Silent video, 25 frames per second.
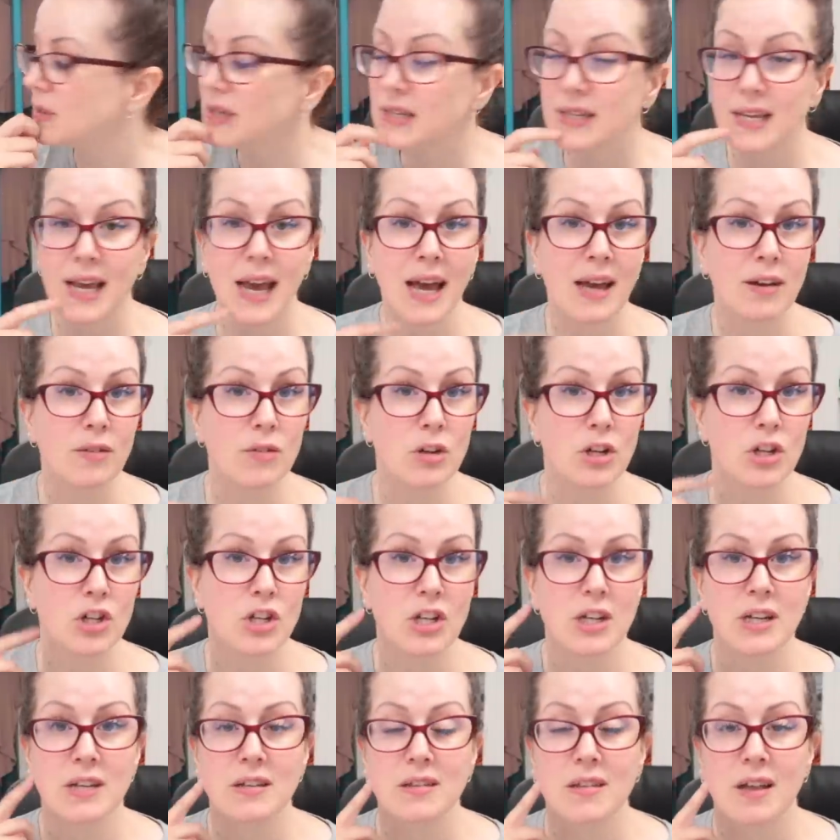been down.
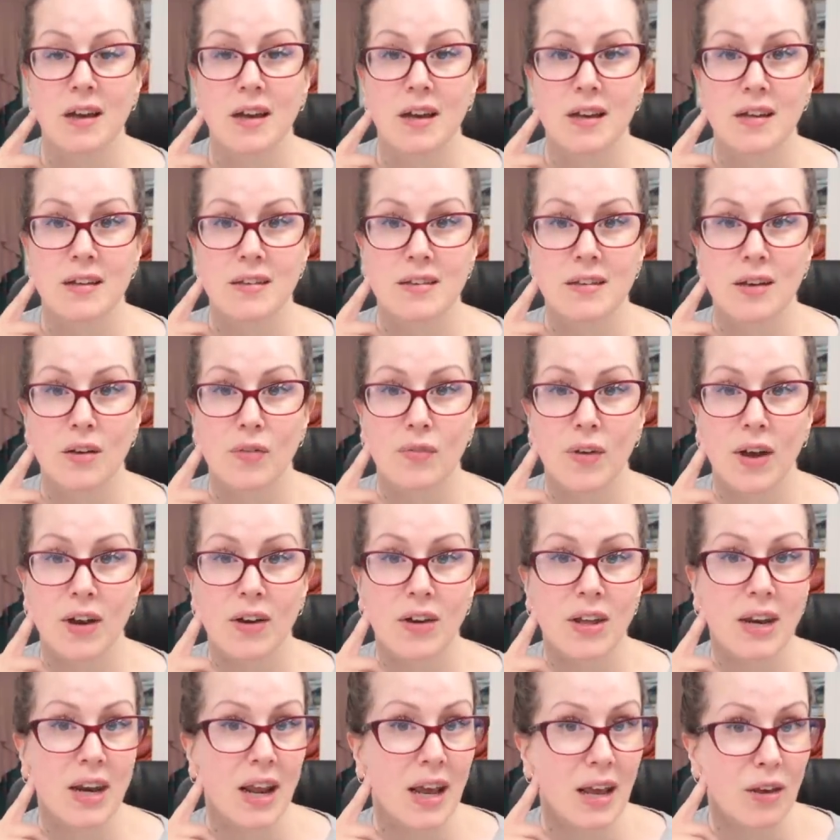She has cut herself
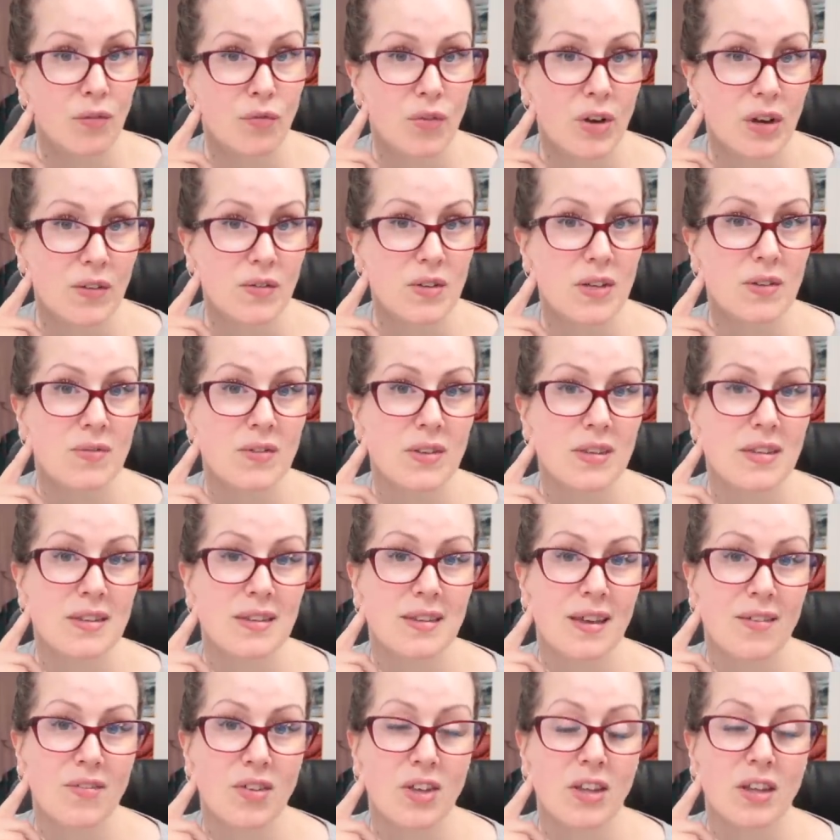out an
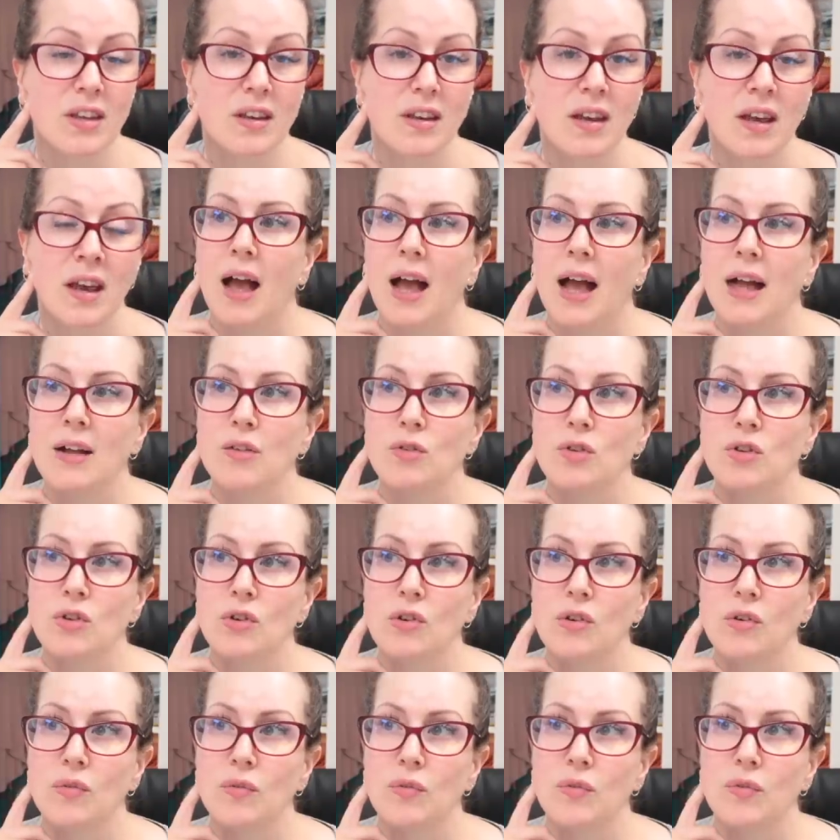8577 out
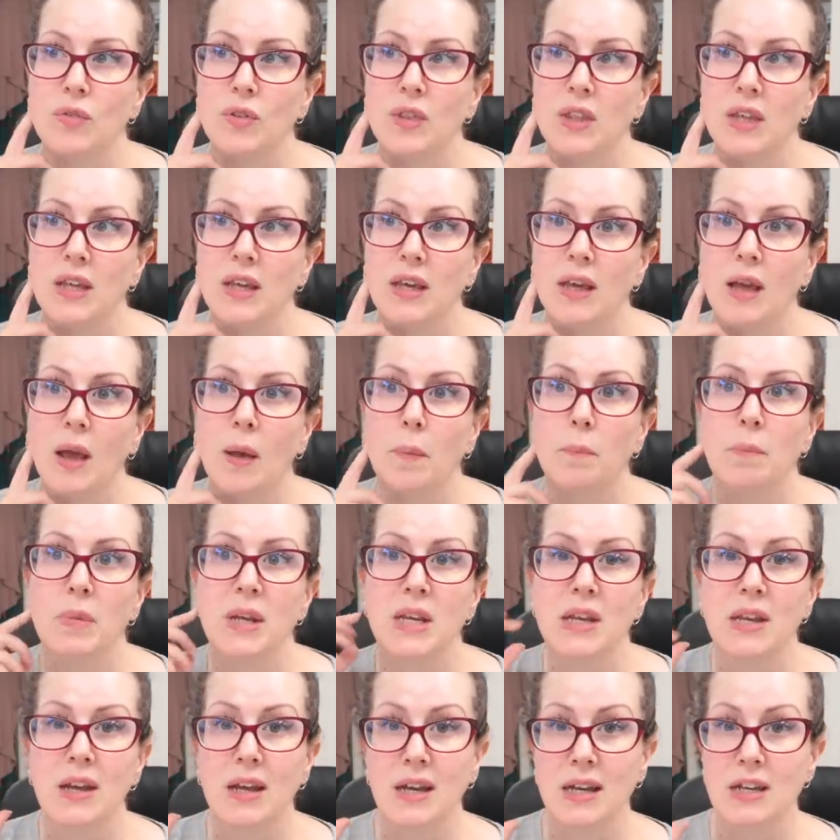of the
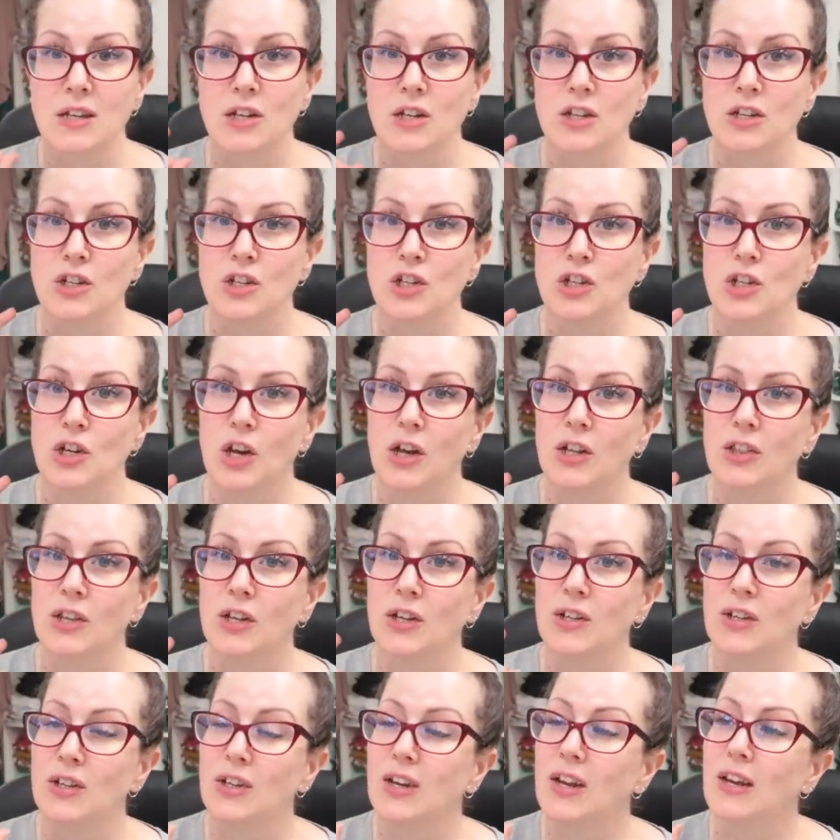Midnight
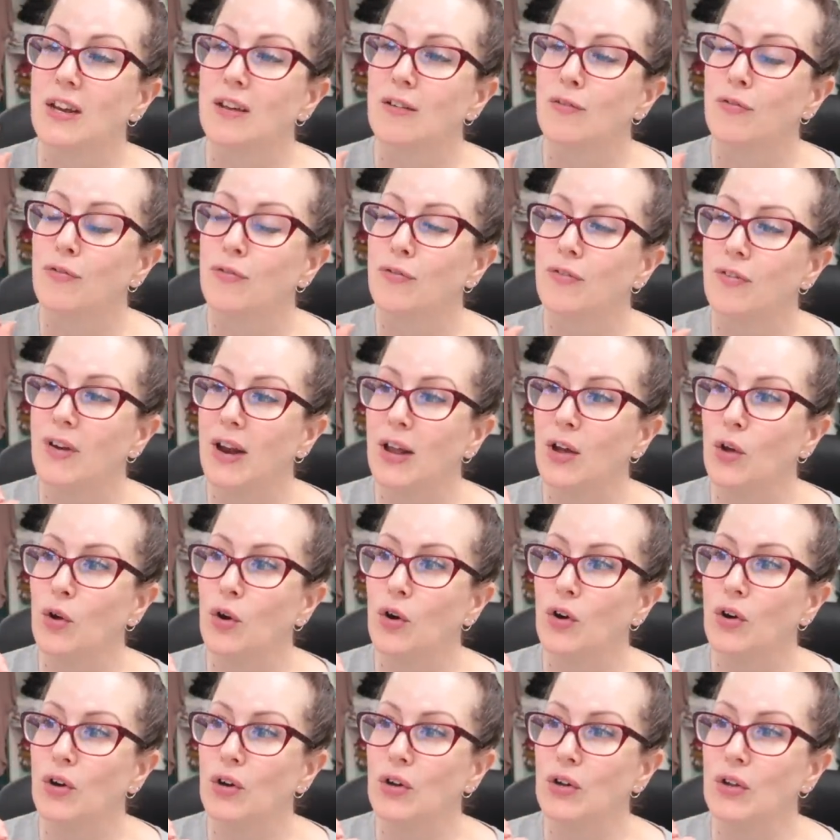Jardin
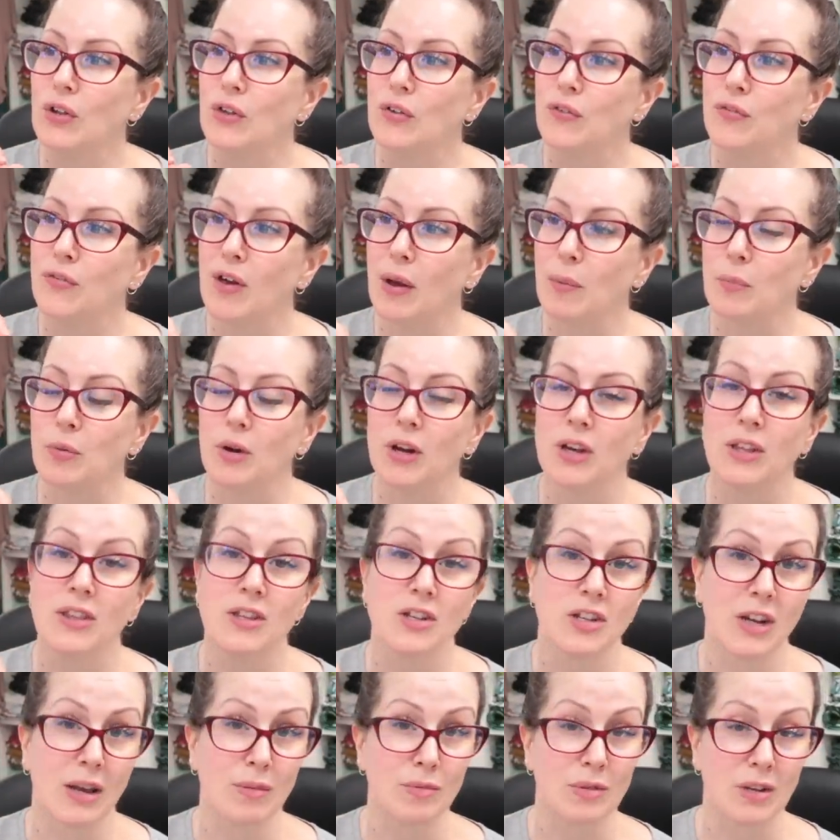floral fabric
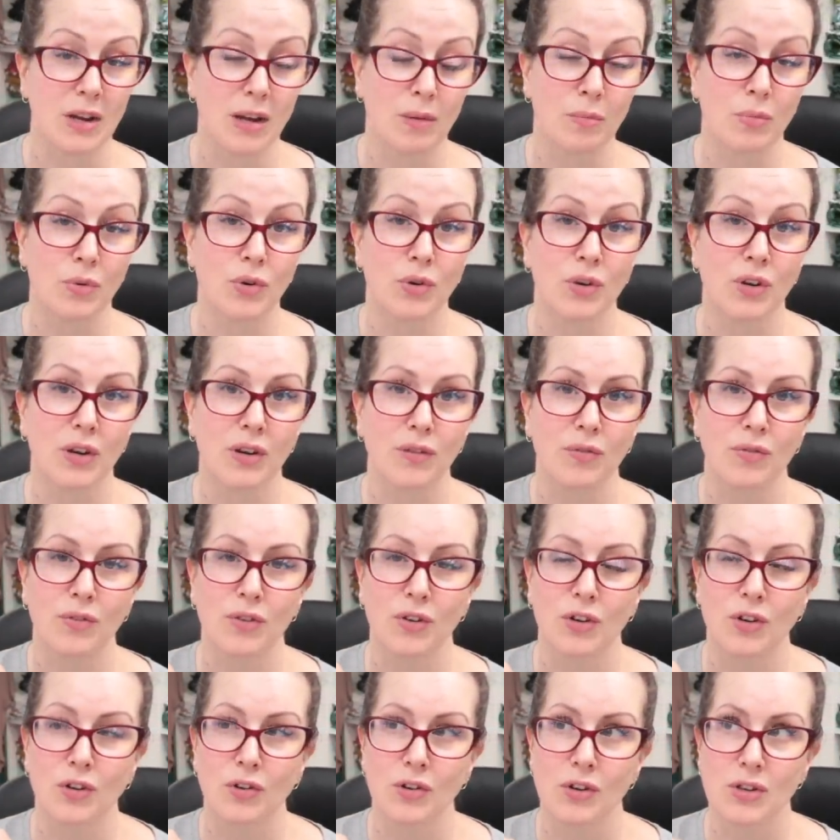that James and I bought her
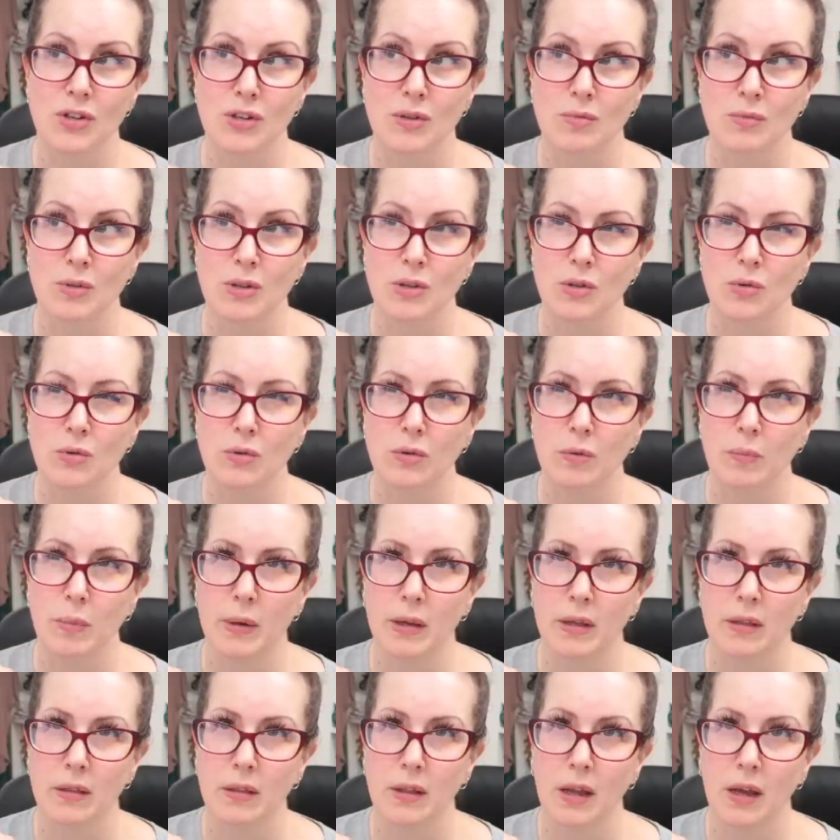for Christmas or
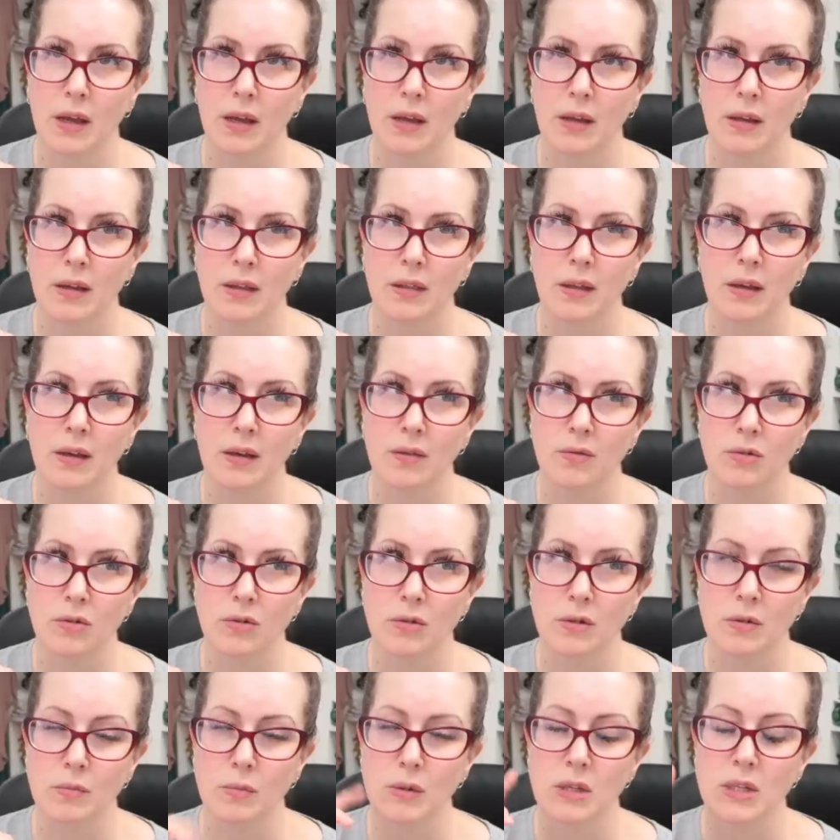birthday. I think it was
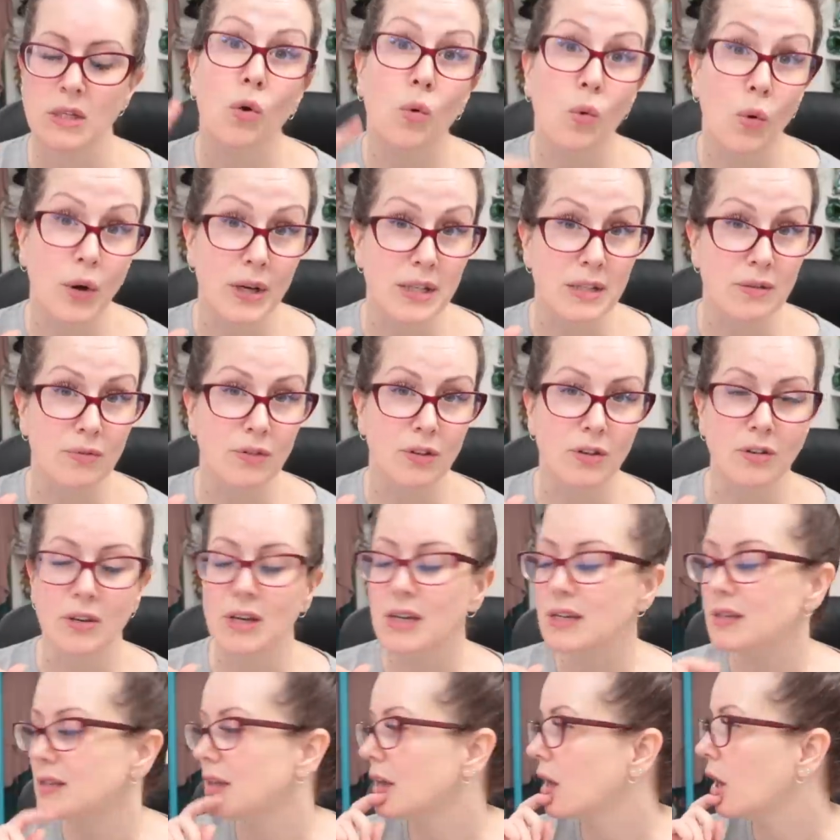Christmas, quite a few
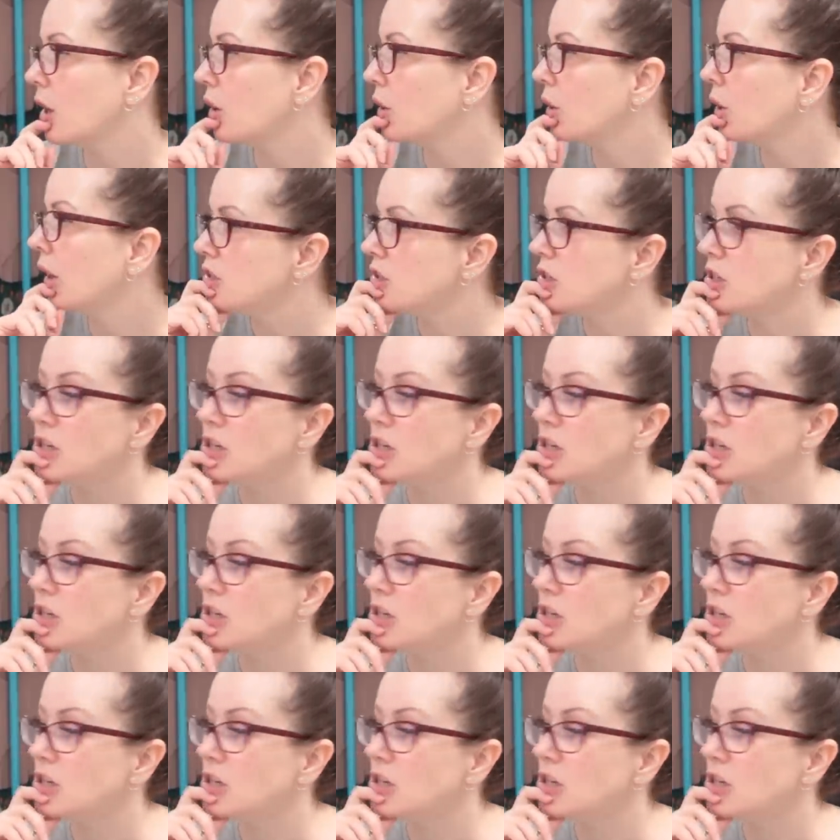years ago.